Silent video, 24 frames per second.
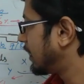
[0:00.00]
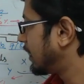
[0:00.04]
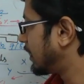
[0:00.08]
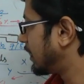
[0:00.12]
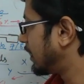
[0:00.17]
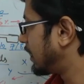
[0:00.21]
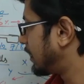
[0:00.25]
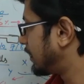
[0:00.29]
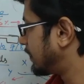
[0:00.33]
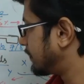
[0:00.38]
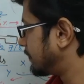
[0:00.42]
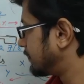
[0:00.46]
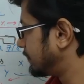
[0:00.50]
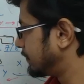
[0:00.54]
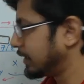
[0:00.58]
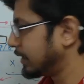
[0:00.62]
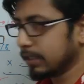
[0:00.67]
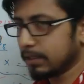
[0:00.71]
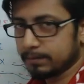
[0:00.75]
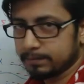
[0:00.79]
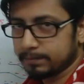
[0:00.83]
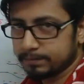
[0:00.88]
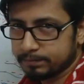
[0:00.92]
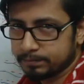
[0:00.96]

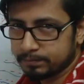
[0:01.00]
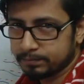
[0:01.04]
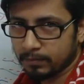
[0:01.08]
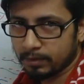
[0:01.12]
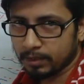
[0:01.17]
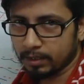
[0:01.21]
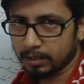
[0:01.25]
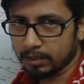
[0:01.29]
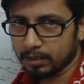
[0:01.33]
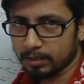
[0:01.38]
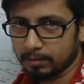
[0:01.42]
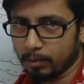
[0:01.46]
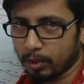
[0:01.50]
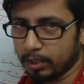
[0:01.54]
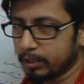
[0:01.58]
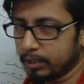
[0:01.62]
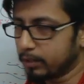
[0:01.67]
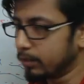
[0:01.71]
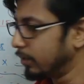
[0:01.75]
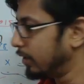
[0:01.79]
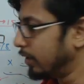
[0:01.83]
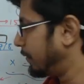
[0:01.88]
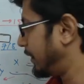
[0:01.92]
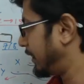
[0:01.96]
the
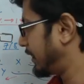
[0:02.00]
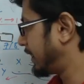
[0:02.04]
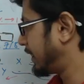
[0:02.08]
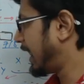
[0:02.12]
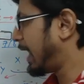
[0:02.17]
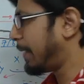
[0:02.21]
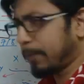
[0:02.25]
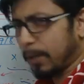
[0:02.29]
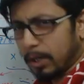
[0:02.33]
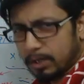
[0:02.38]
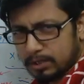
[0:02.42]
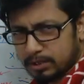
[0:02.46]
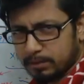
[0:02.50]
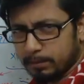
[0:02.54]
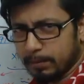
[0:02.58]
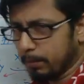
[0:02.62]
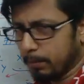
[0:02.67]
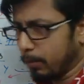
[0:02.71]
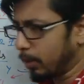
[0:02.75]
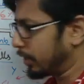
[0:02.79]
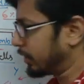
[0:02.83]
molecular weight, approximate